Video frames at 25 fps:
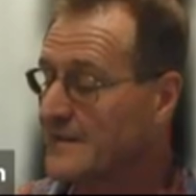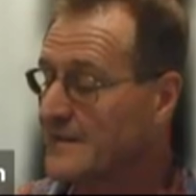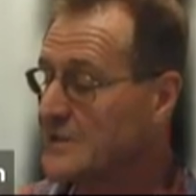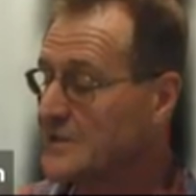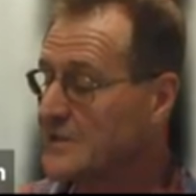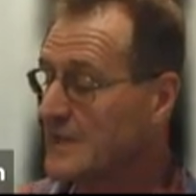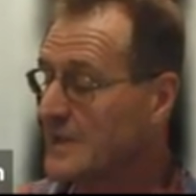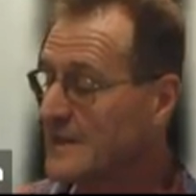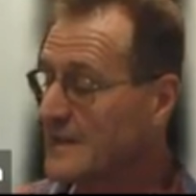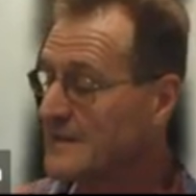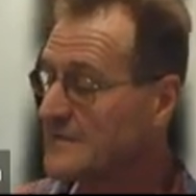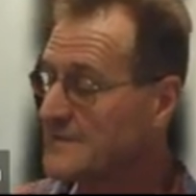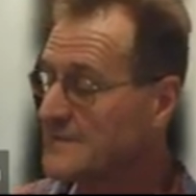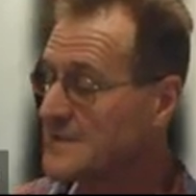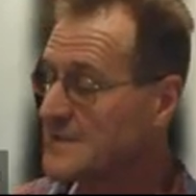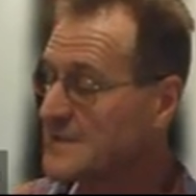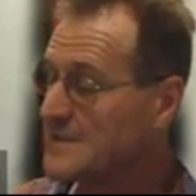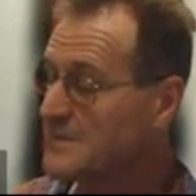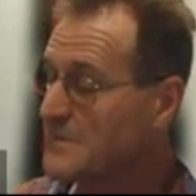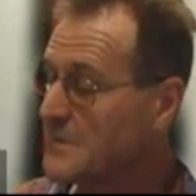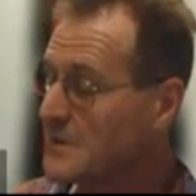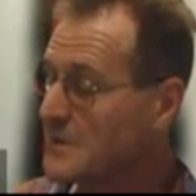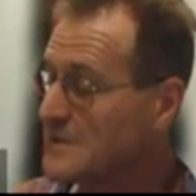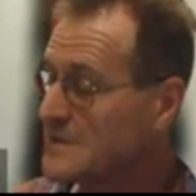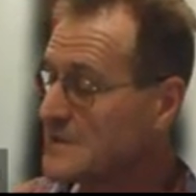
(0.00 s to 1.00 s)
The shave is
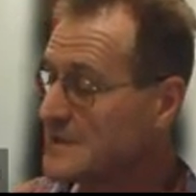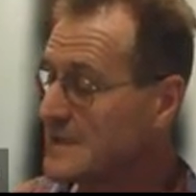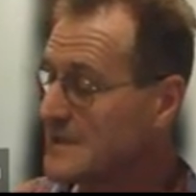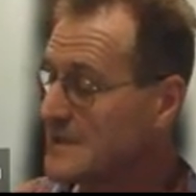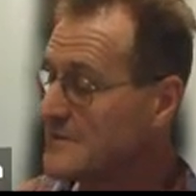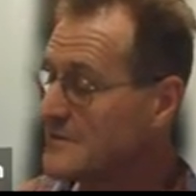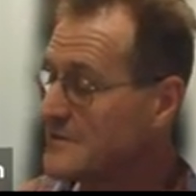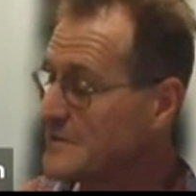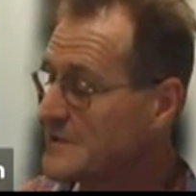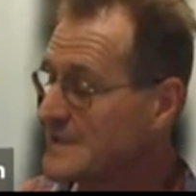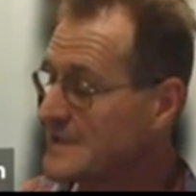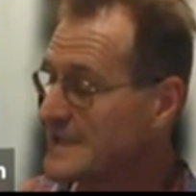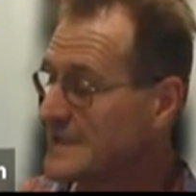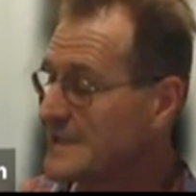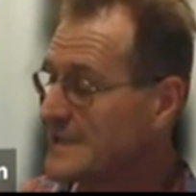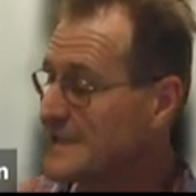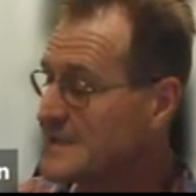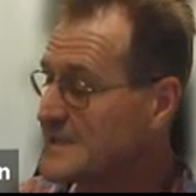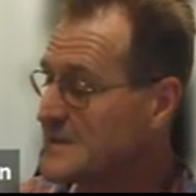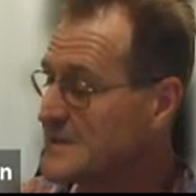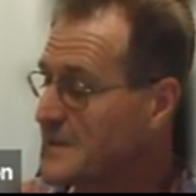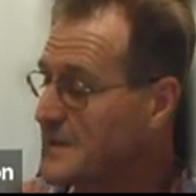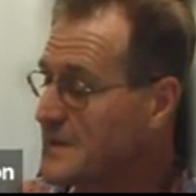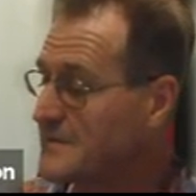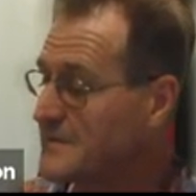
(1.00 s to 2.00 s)
the most interesting
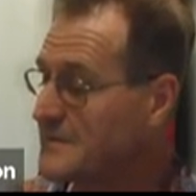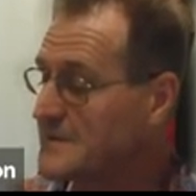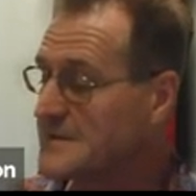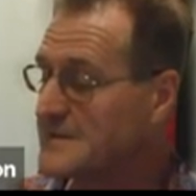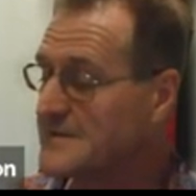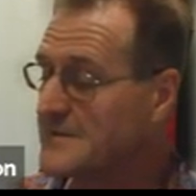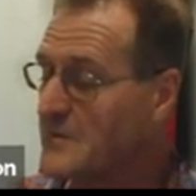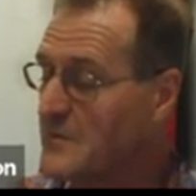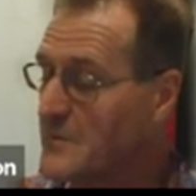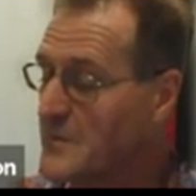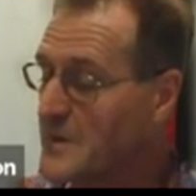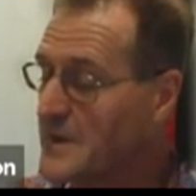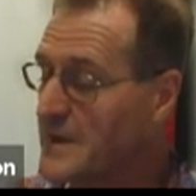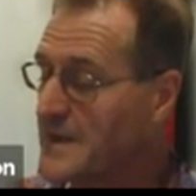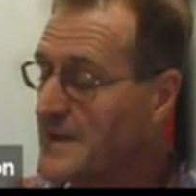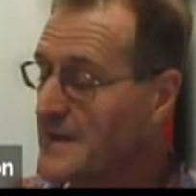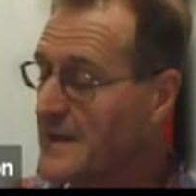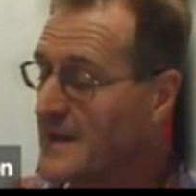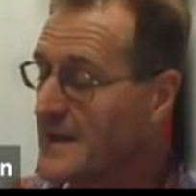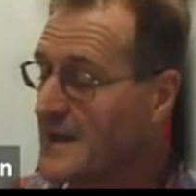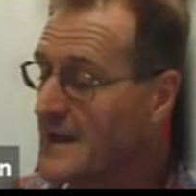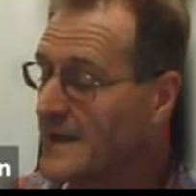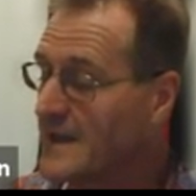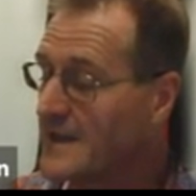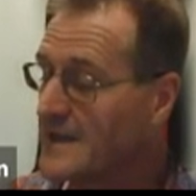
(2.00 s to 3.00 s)
experience for
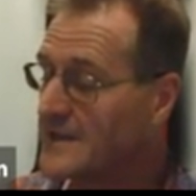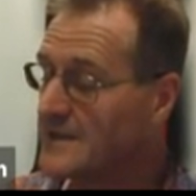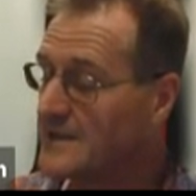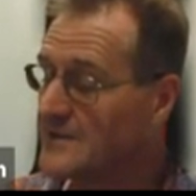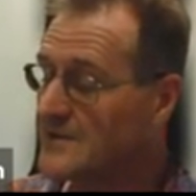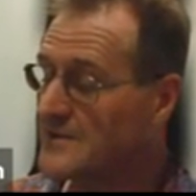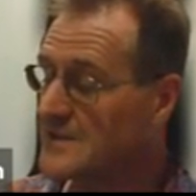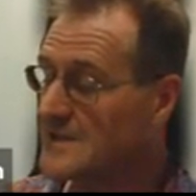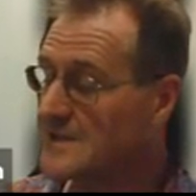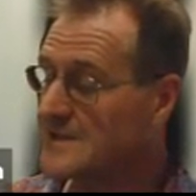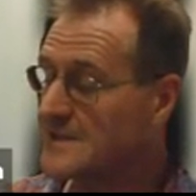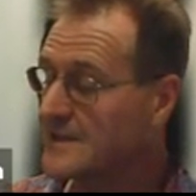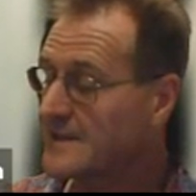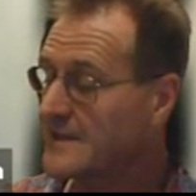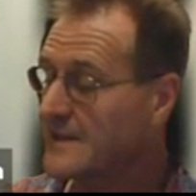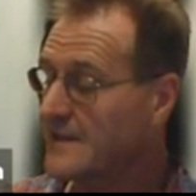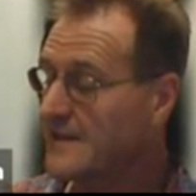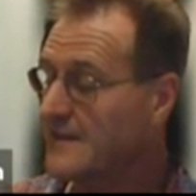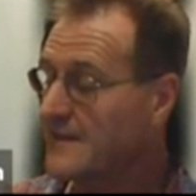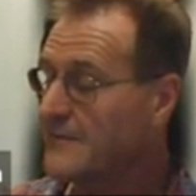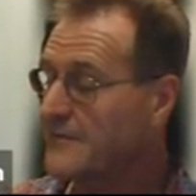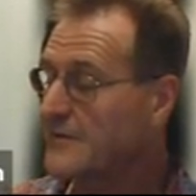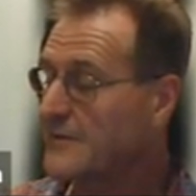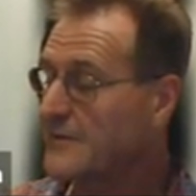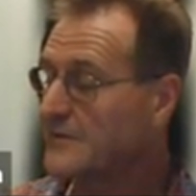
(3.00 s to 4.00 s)
me. He uses a
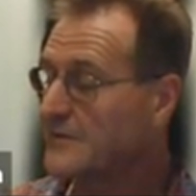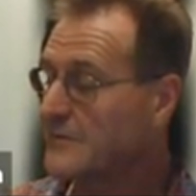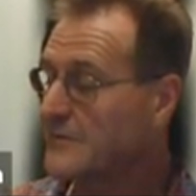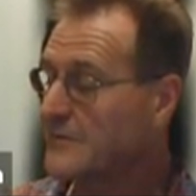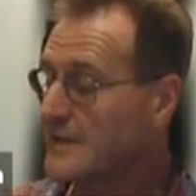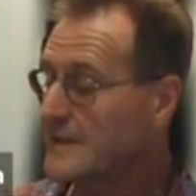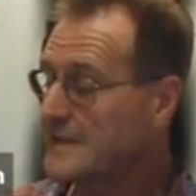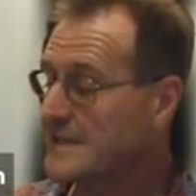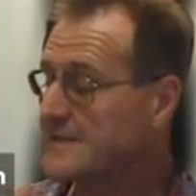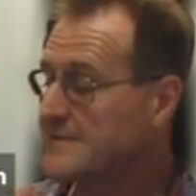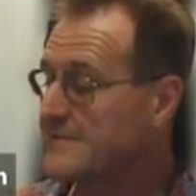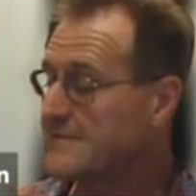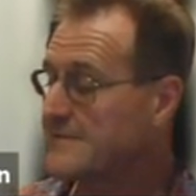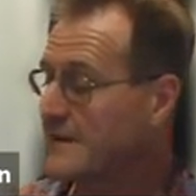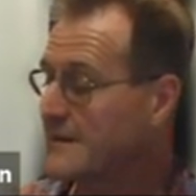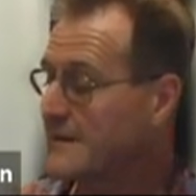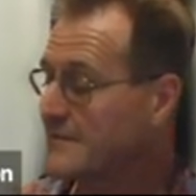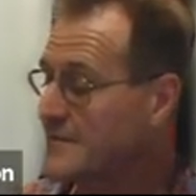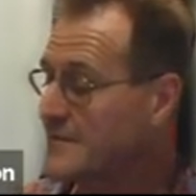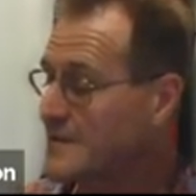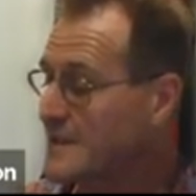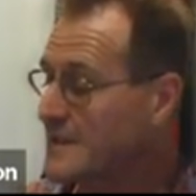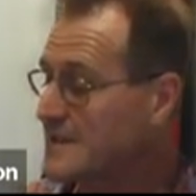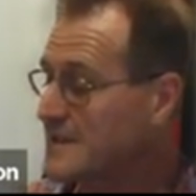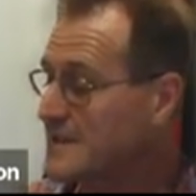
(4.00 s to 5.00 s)
cutthroat razor
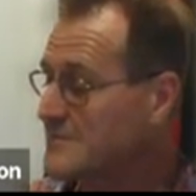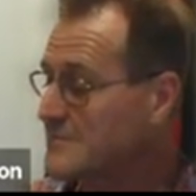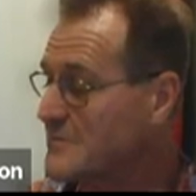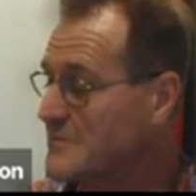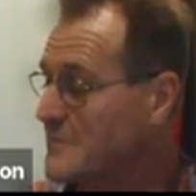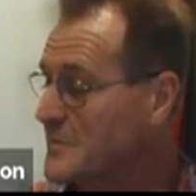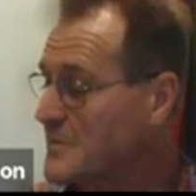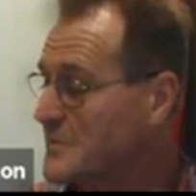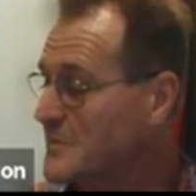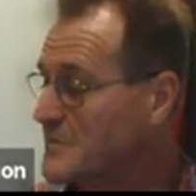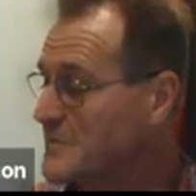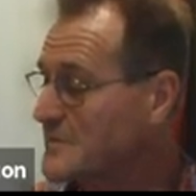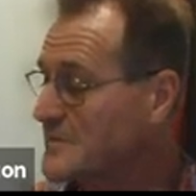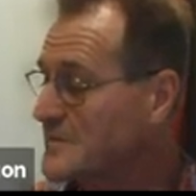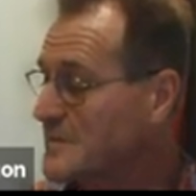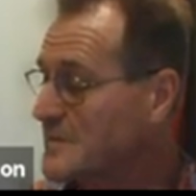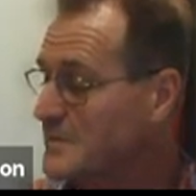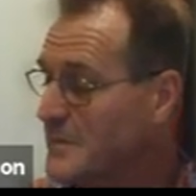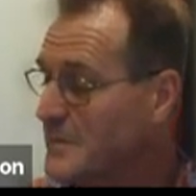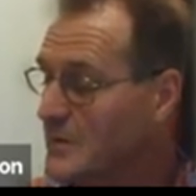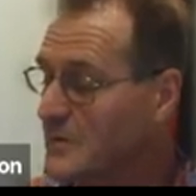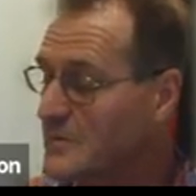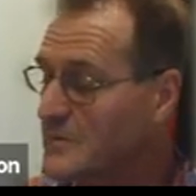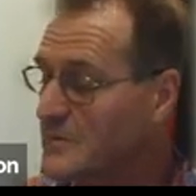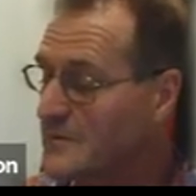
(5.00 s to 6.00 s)
after he has removed
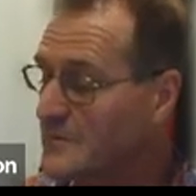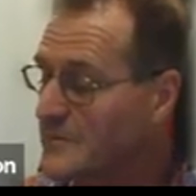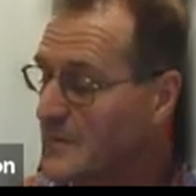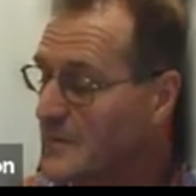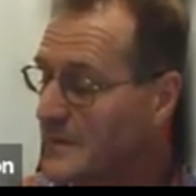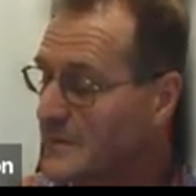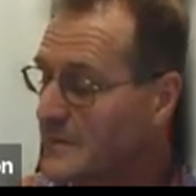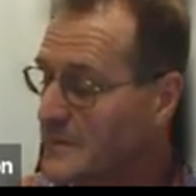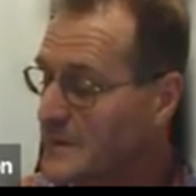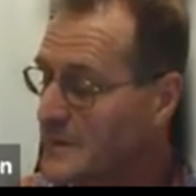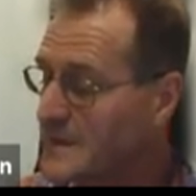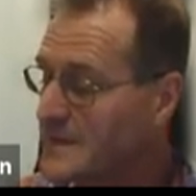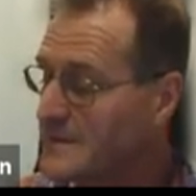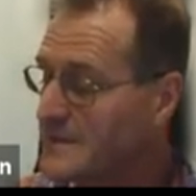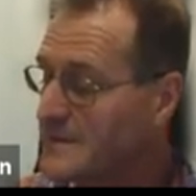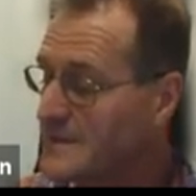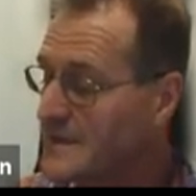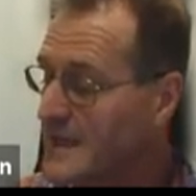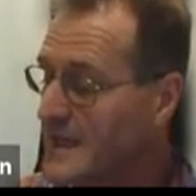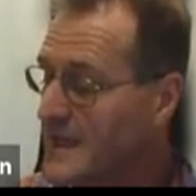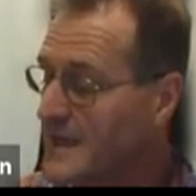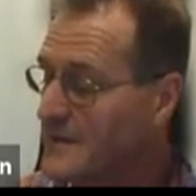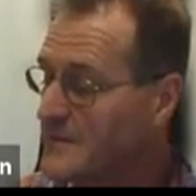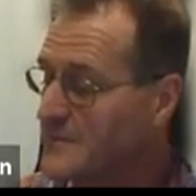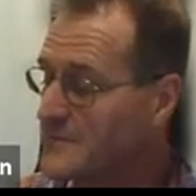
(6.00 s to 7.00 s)
the bulk of my
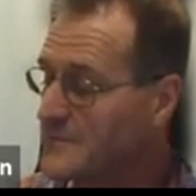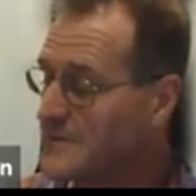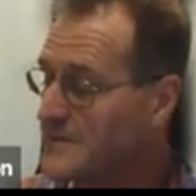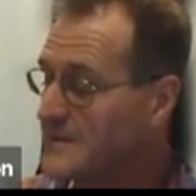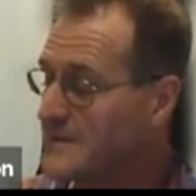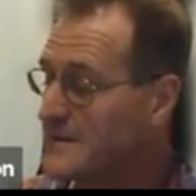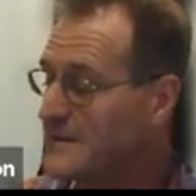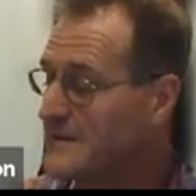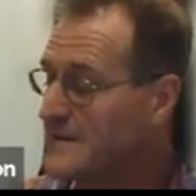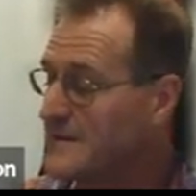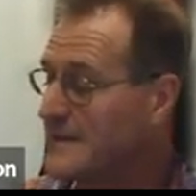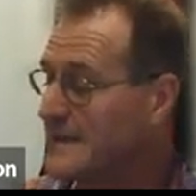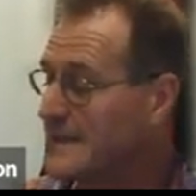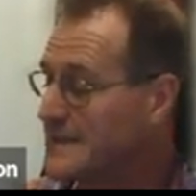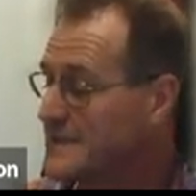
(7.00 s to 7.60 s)
beard with the